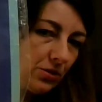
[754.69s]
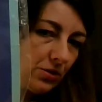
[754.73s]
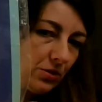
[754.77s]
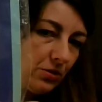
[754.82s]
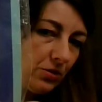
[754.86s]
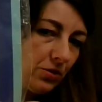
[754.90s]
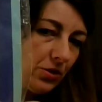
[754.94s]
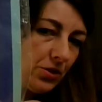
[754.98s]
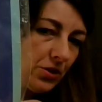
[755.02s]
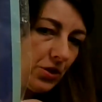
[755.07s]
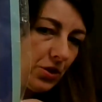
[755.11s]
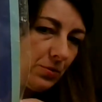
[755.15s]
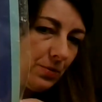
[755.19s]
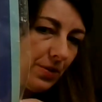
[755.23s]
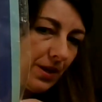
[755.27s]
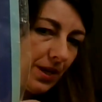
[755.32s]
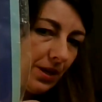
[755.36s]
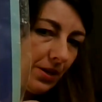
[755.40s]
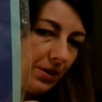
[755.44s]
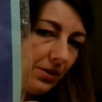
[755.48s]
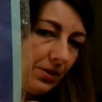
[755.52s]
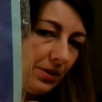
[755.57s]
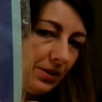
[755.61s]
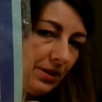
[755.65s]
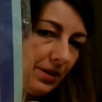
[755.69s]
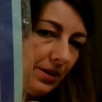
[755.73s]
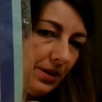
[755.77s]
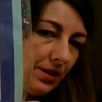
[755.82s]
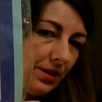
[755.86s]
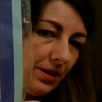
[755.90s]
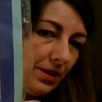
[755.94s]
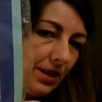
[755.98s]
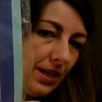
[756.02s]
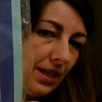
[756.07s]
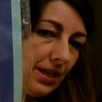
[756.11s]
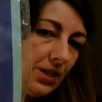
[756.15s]
gorgeous pattern
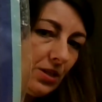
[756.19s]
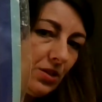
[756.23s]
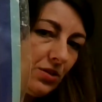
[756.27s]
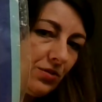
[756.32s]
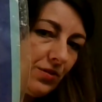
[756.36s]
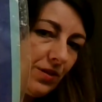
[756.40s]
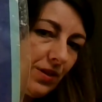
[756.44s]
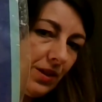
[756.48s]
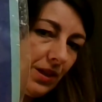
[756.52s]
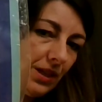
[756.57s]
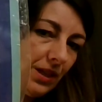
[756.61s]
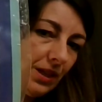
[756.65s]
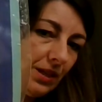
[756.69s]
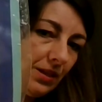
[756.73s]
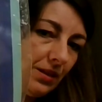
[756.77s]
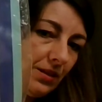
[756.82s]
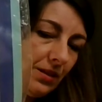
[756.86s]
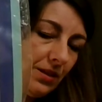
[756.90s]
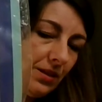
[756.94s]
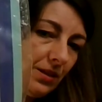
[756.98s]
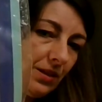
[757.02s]
and it's funny.